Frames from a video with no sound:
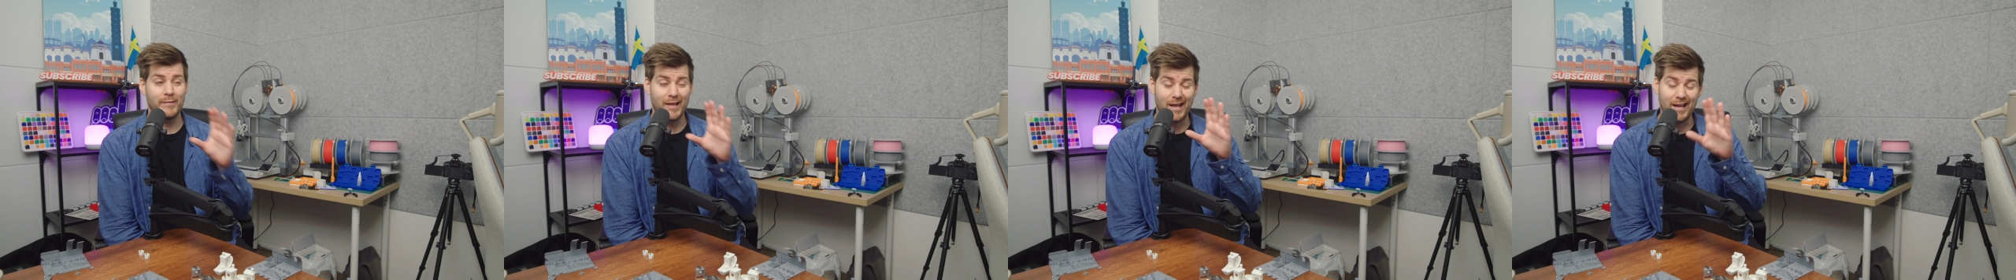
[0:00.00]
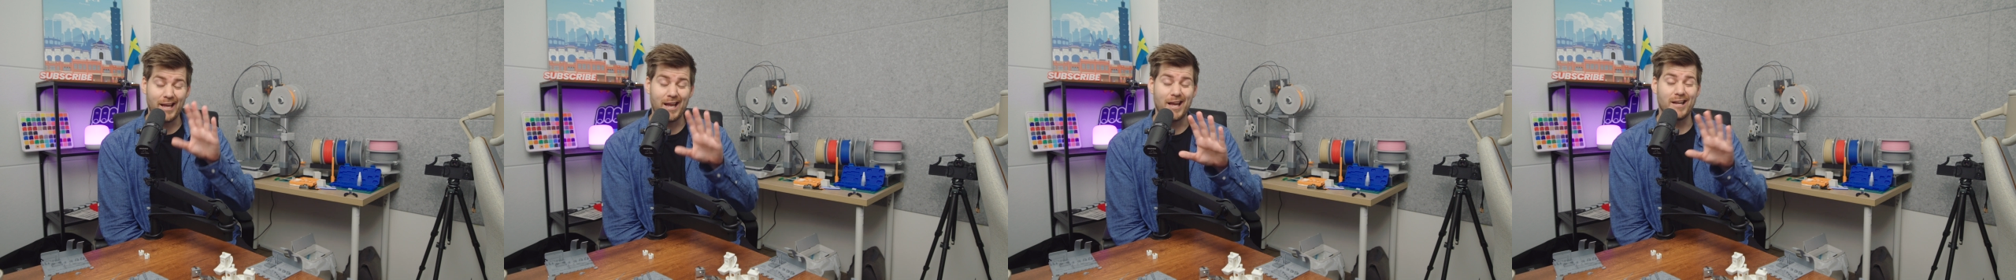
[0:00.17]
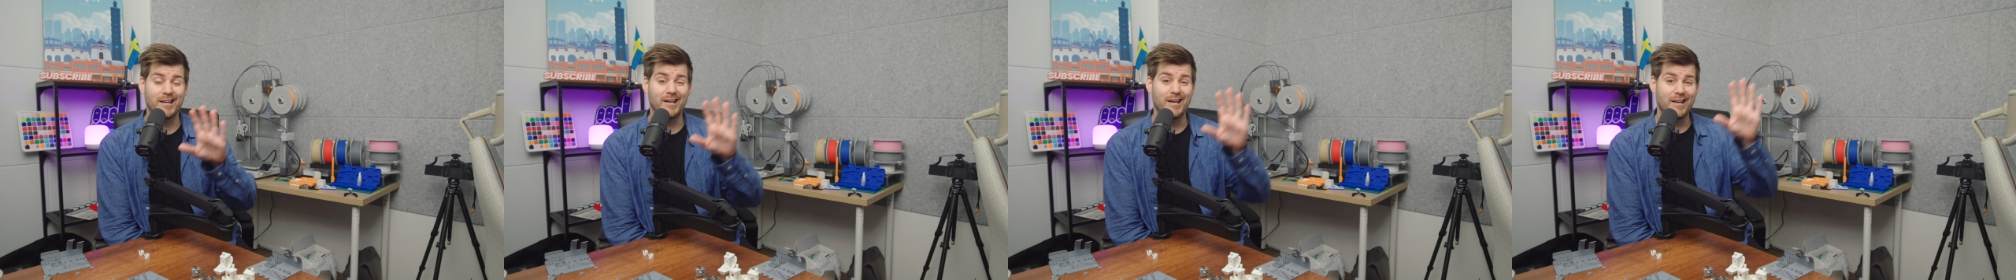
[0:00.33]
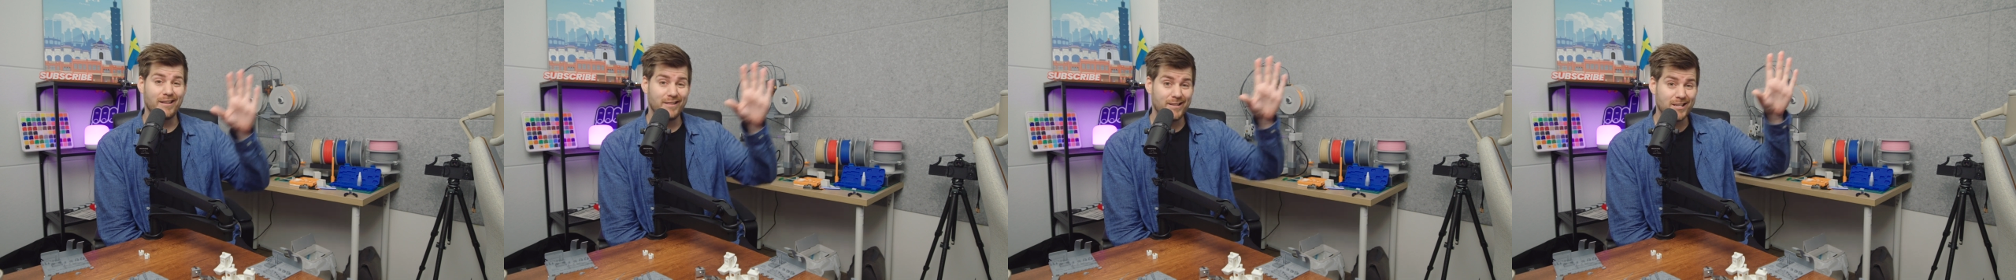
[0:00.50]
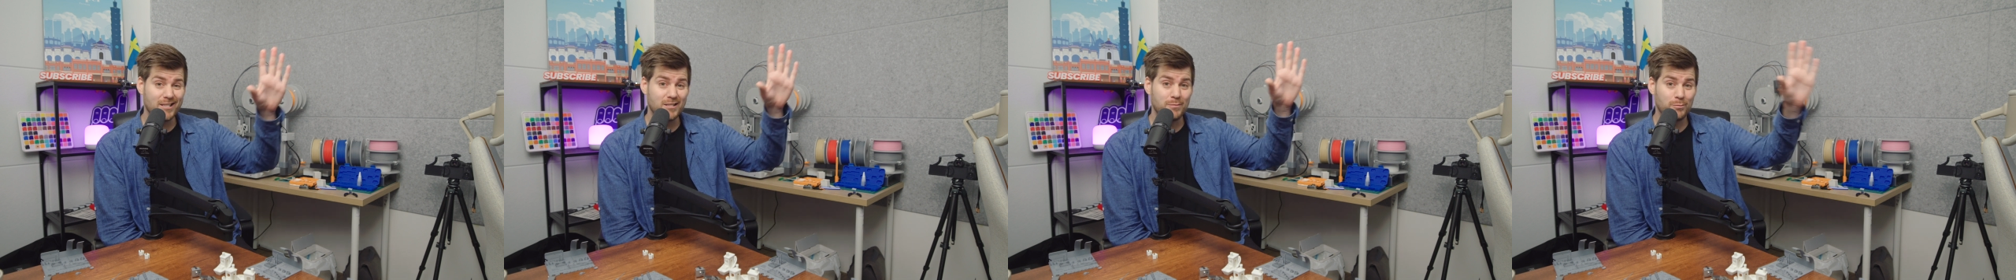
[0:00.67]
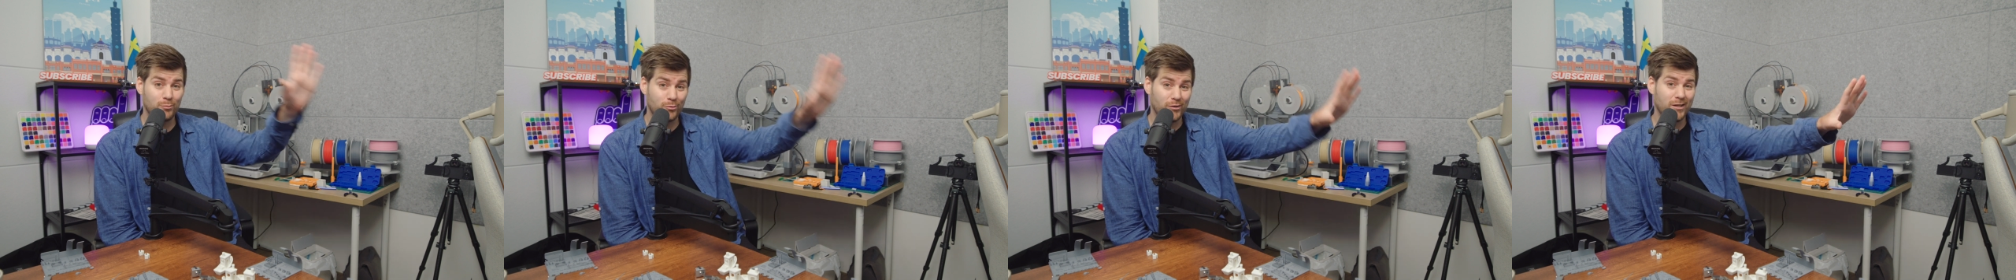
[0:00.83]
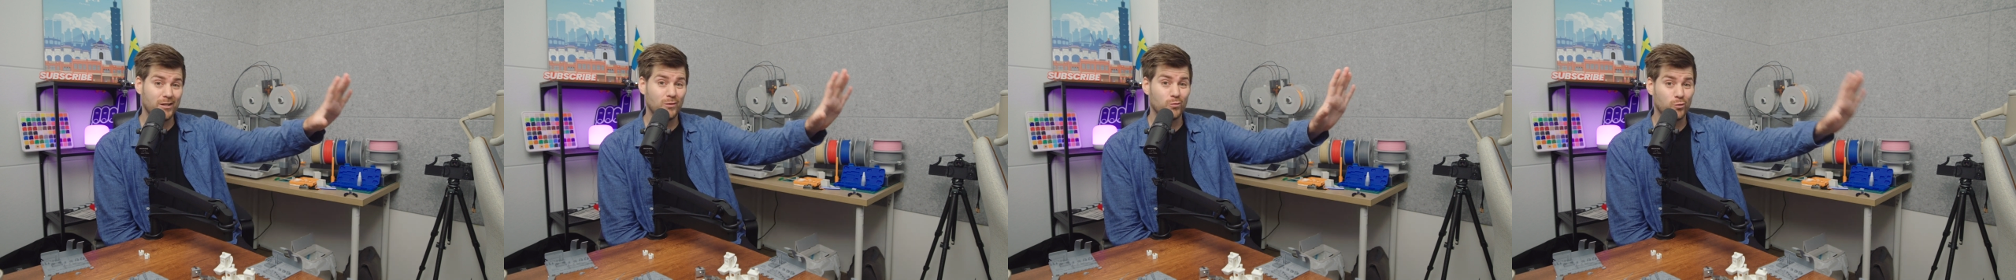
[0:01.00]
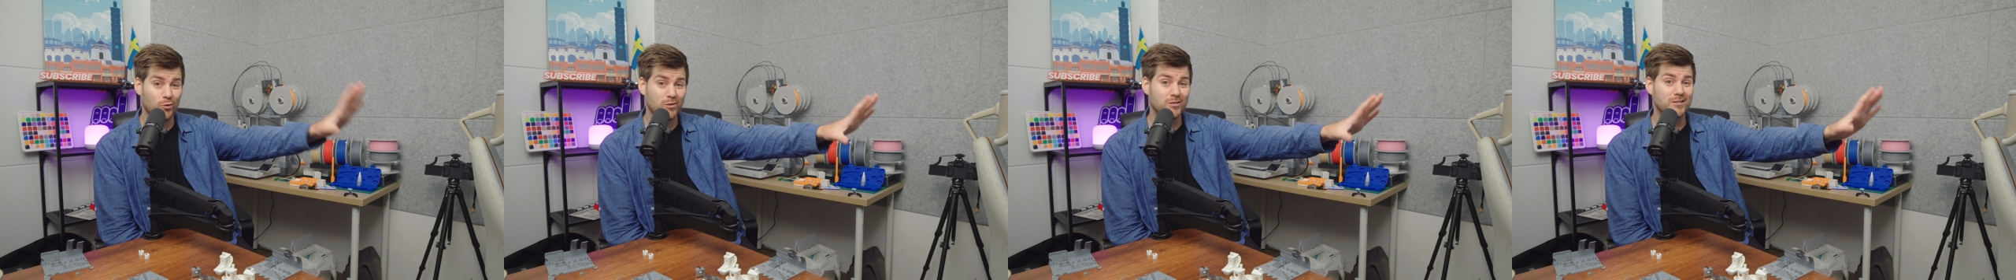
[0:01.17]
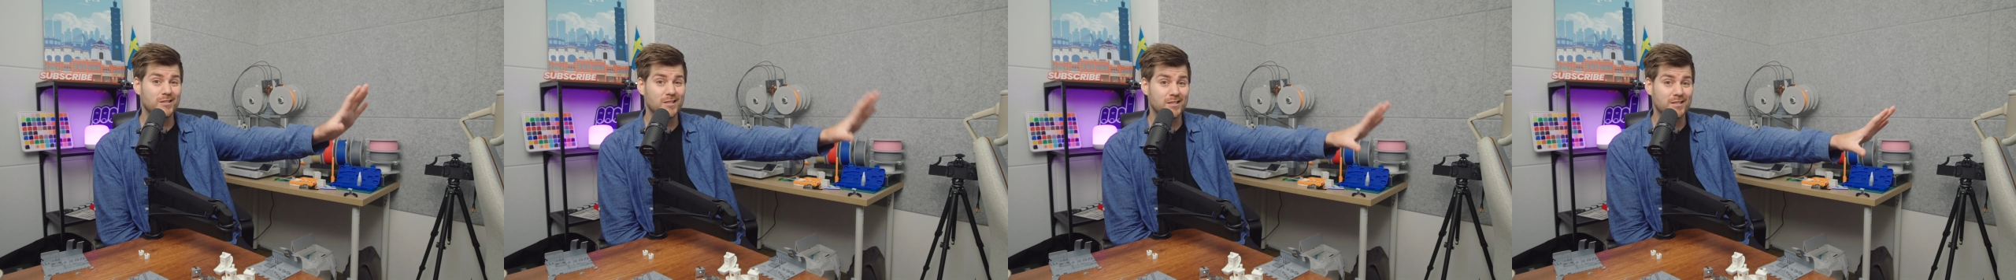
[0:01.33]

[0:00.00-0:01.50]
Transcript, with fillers: Again, this print was